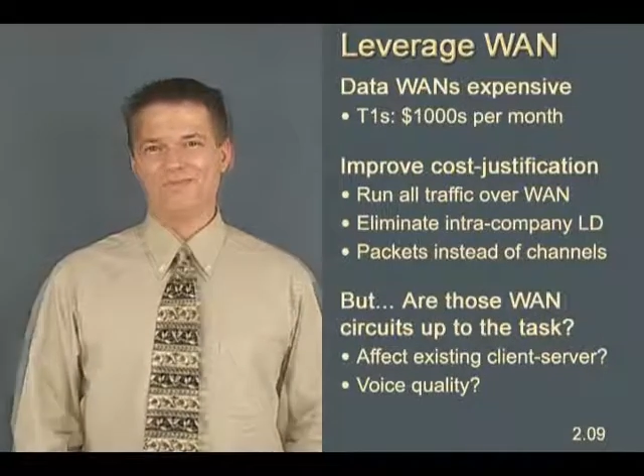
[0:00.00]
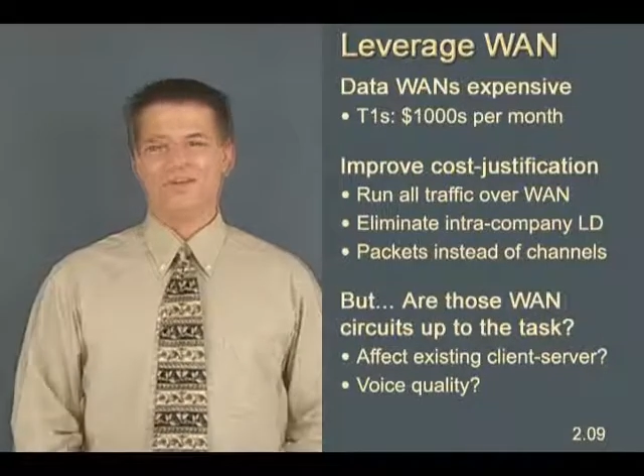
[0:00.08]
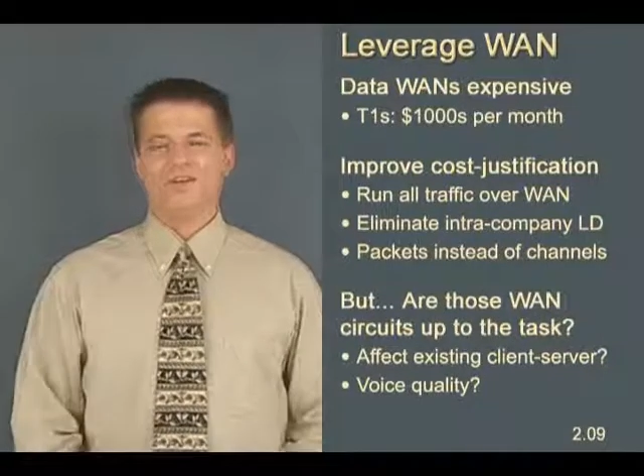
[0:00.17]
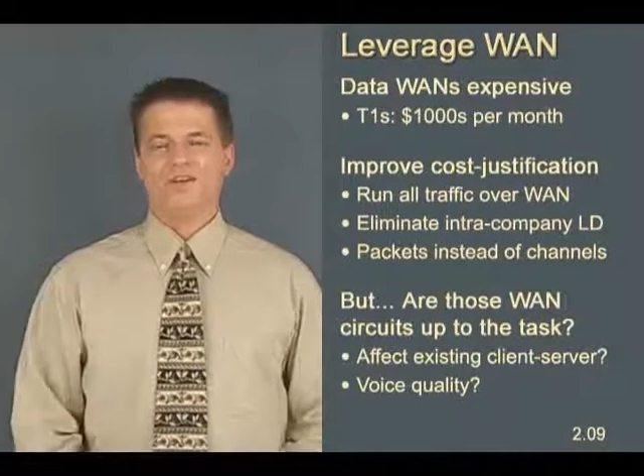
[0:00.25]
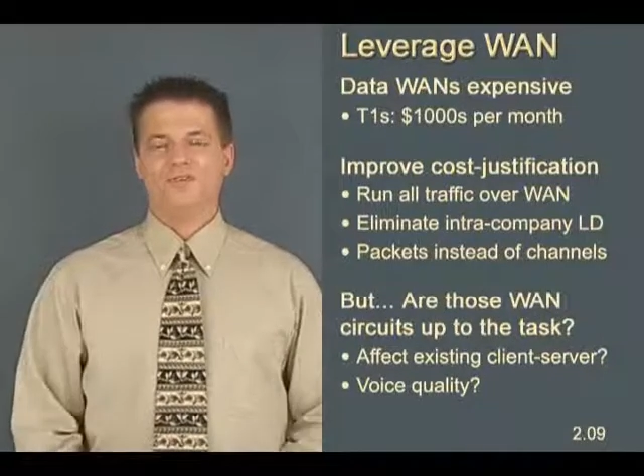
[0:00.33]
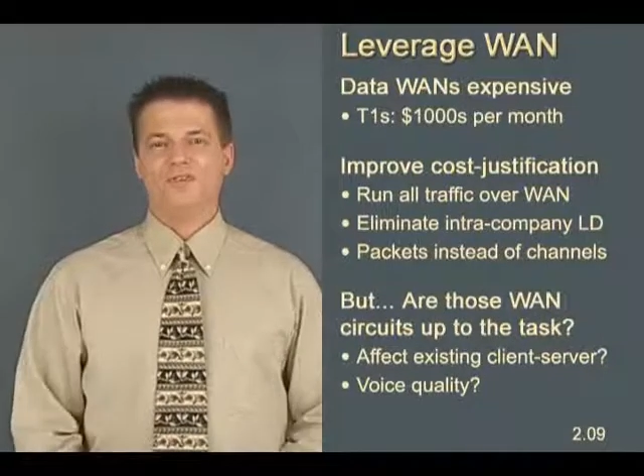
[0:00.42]

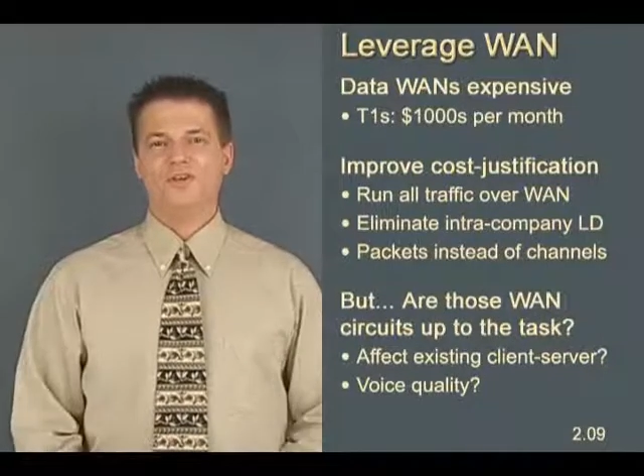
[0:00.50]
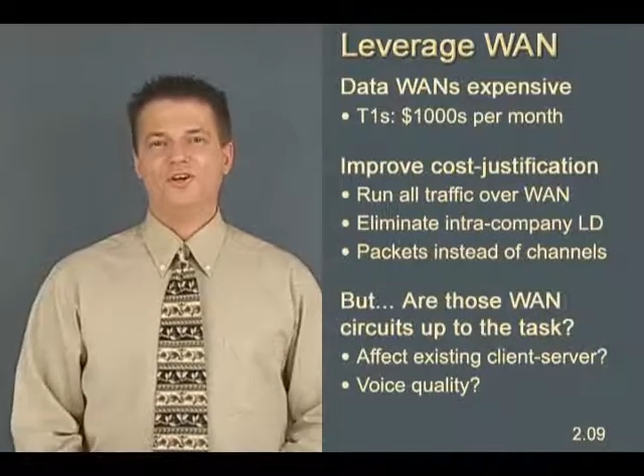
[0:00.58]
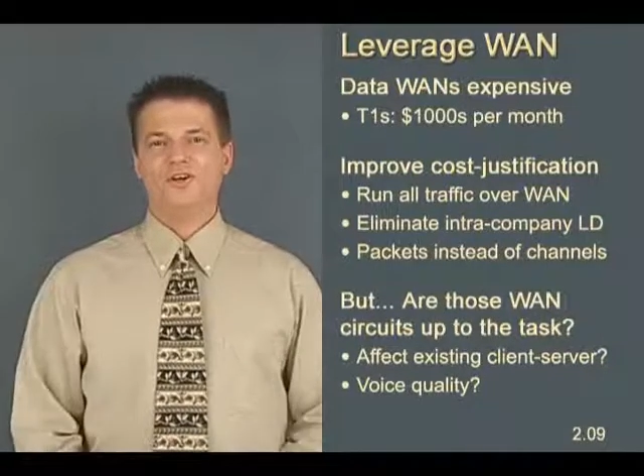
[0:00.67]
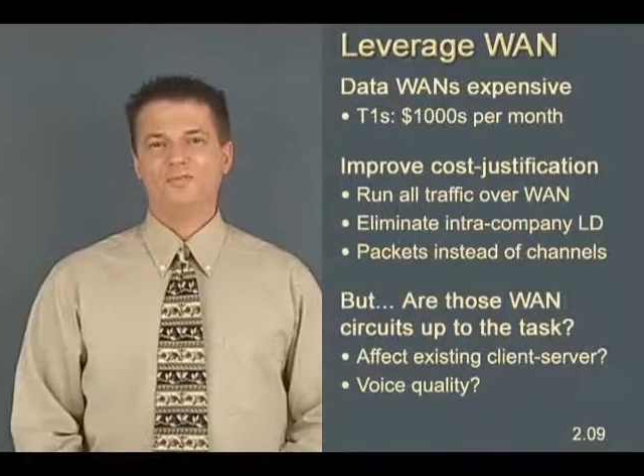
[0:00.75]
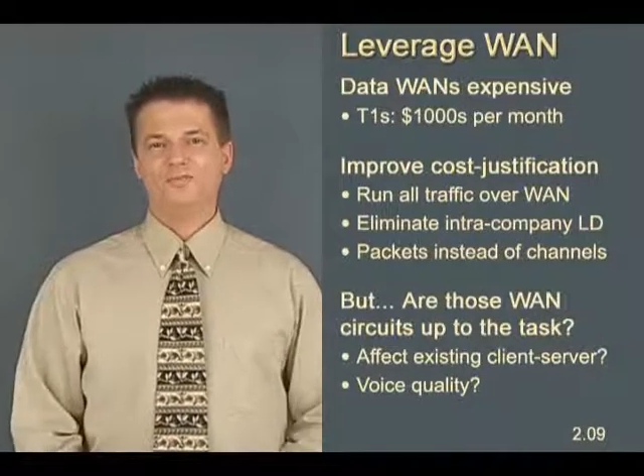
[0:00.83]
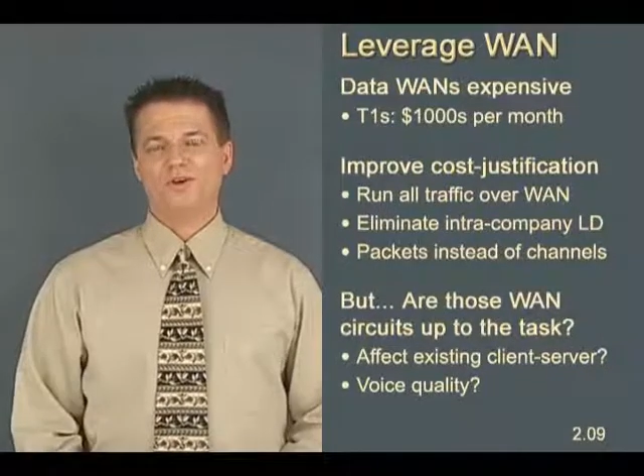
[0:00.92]
If we
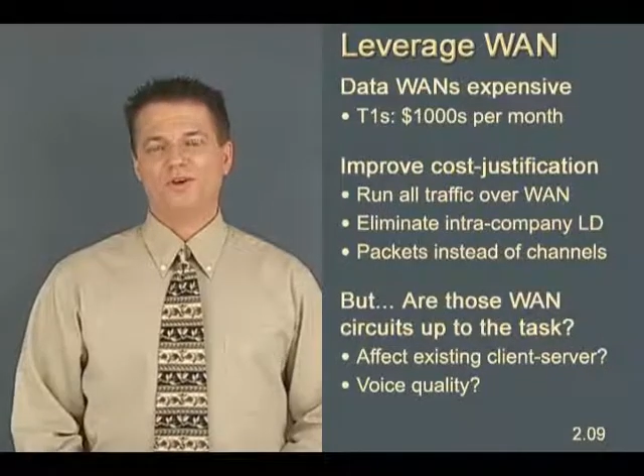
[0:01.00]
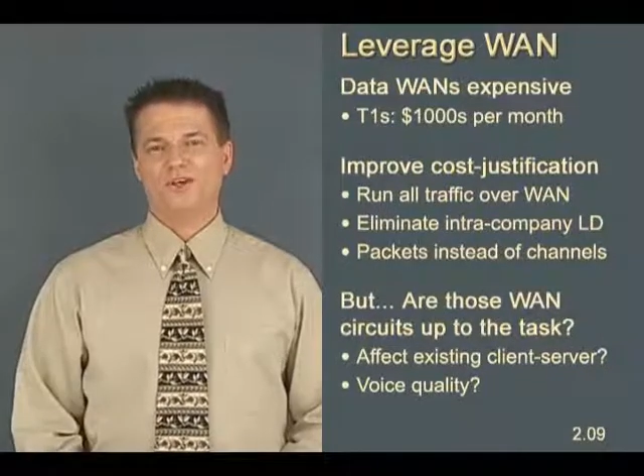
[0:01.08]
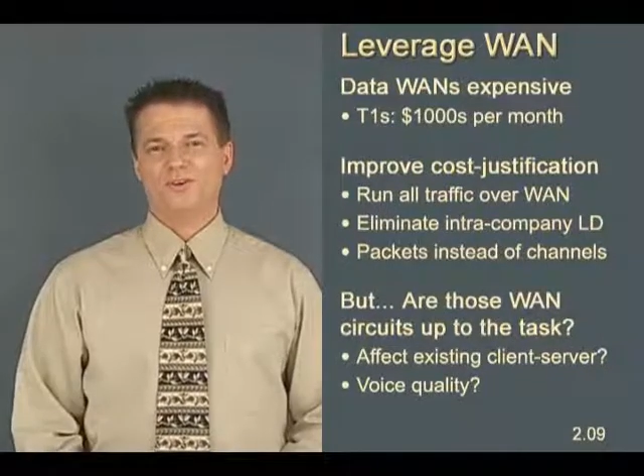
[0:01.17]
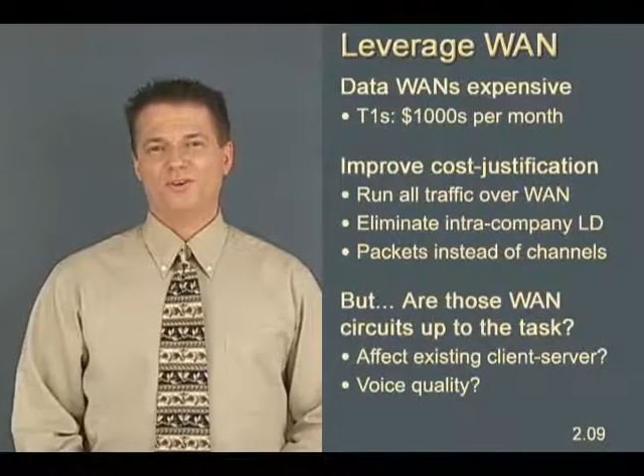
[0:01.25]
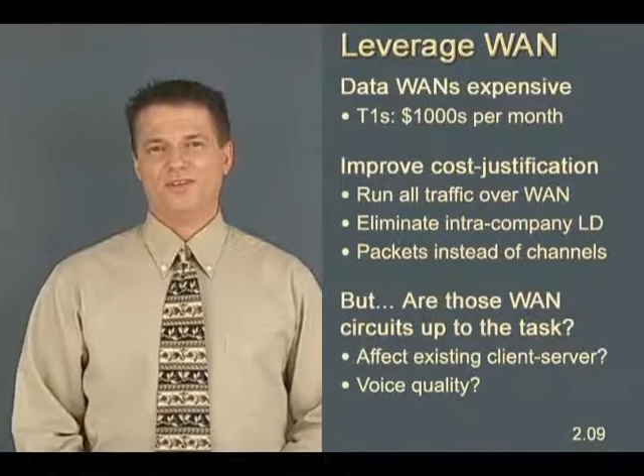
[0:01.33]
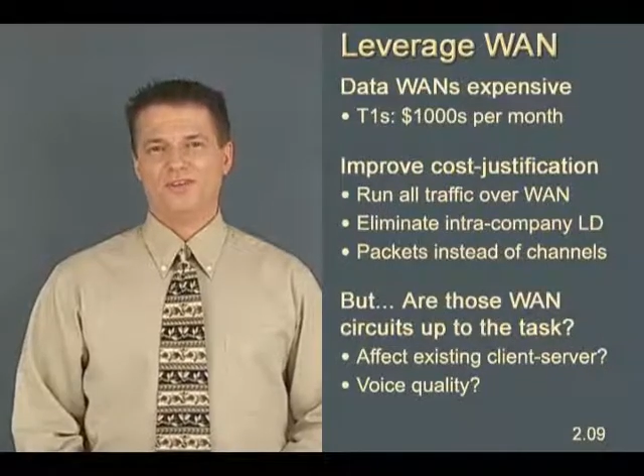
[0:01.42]
don't
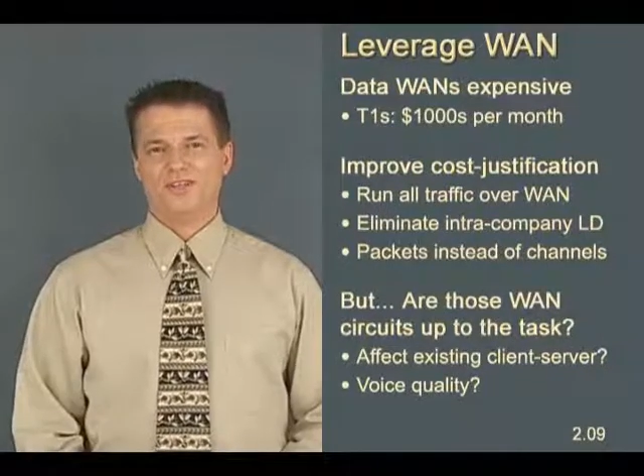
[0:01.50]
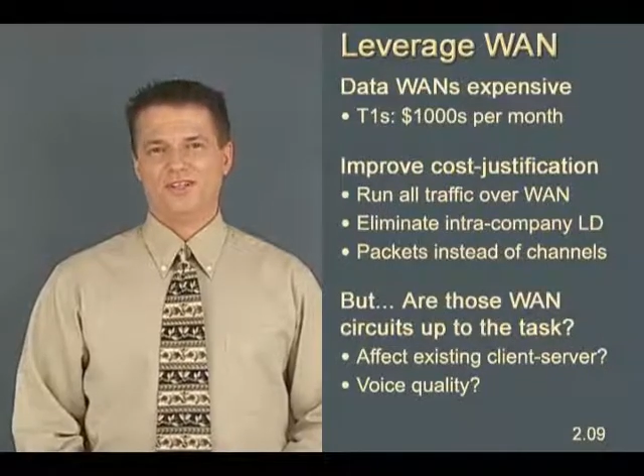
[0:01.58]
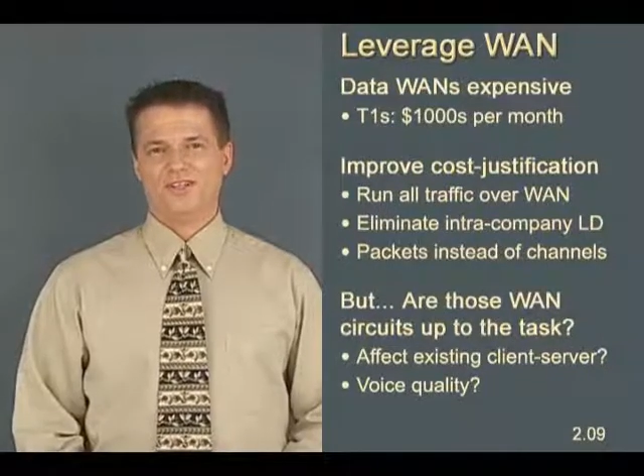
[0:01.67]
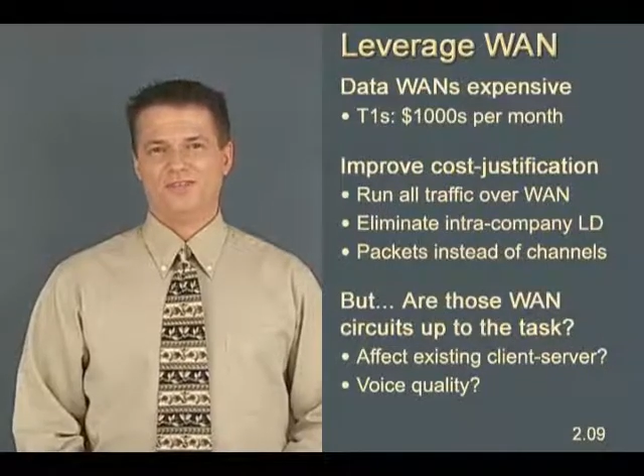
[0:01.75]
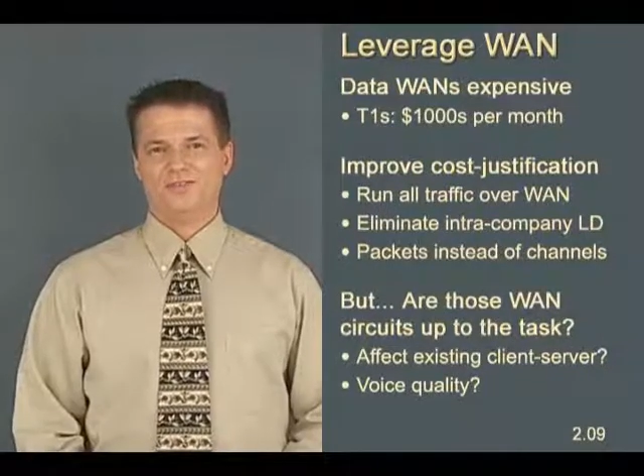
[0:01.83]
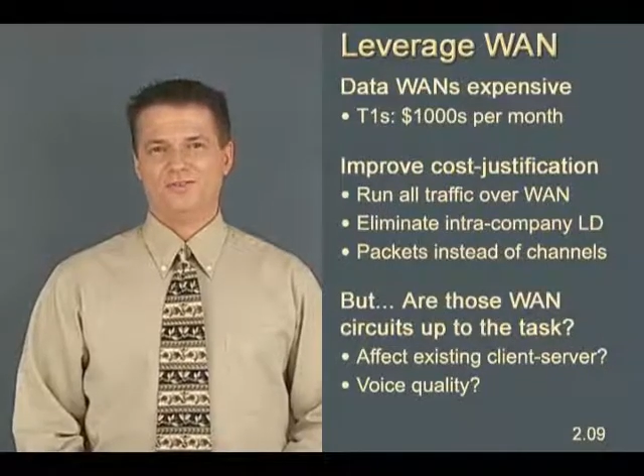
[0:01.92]

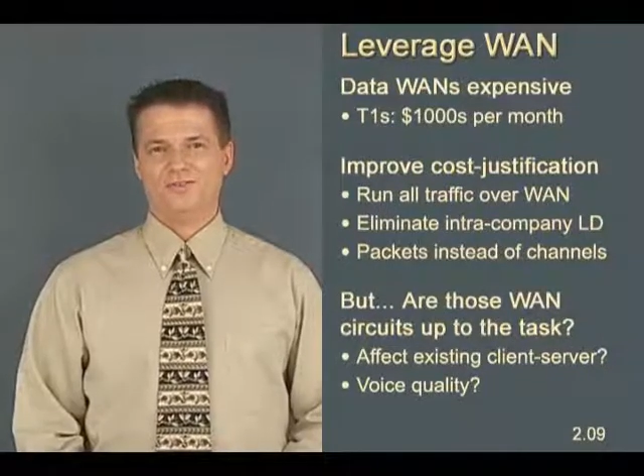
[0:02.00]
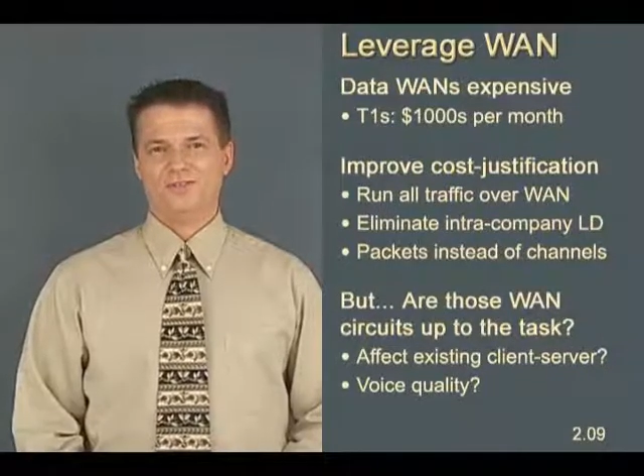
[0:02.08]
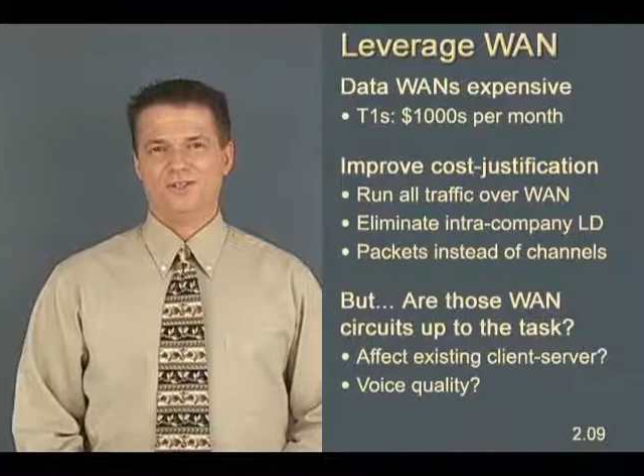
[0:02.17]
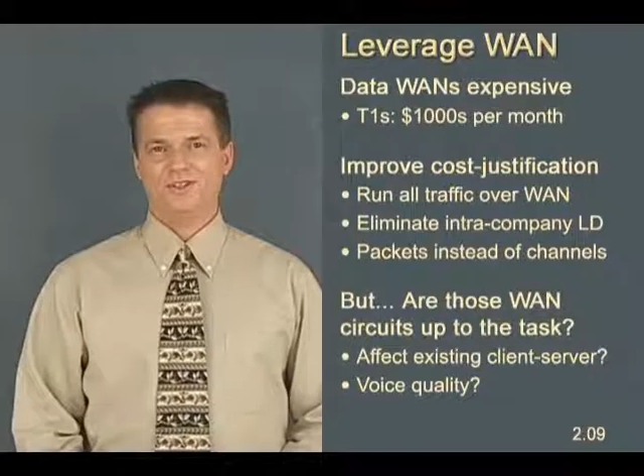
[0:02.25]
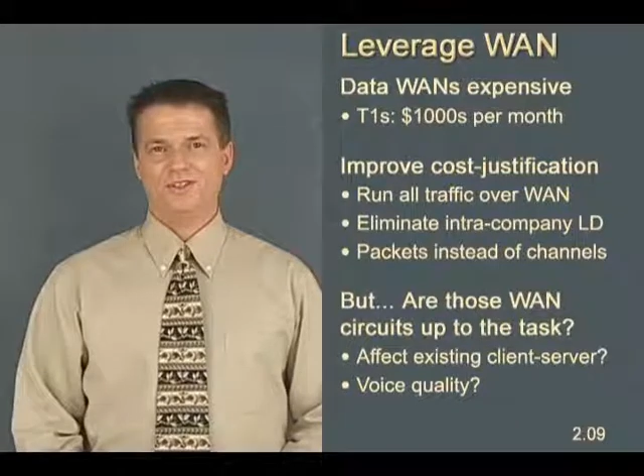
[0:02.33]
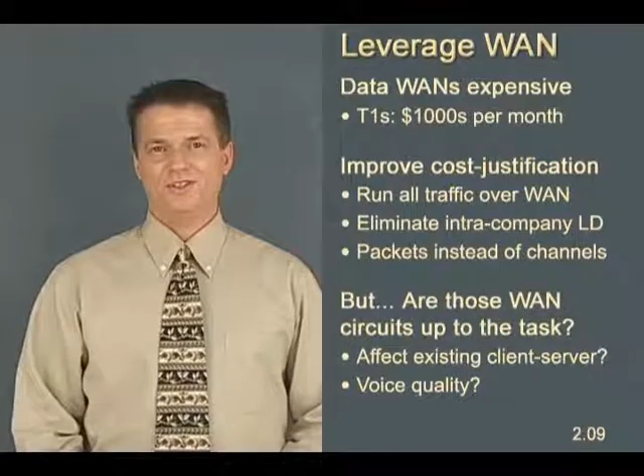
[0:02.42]
prioritize the
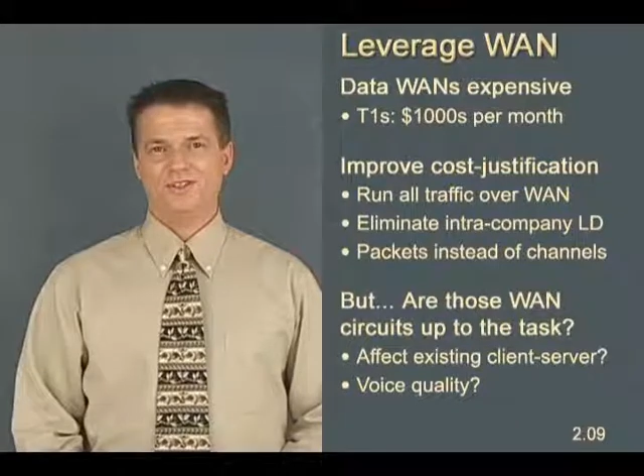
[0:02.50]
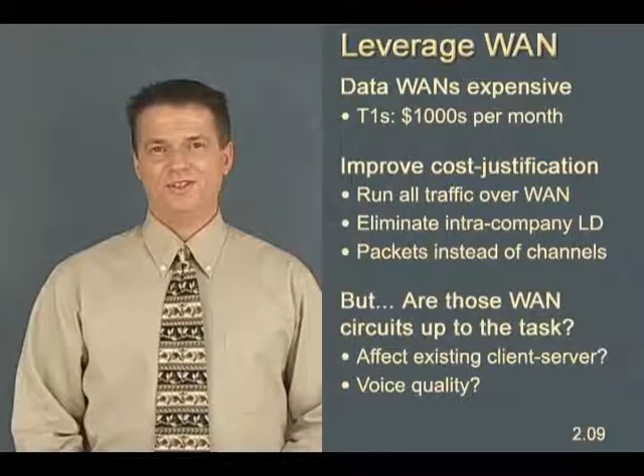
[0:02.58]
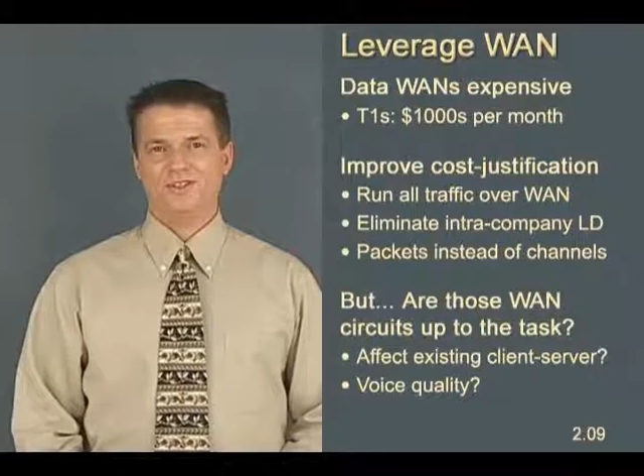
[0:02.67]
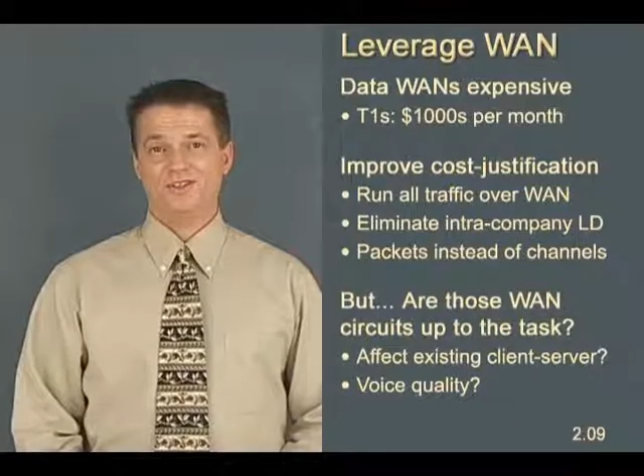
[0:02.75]
voice,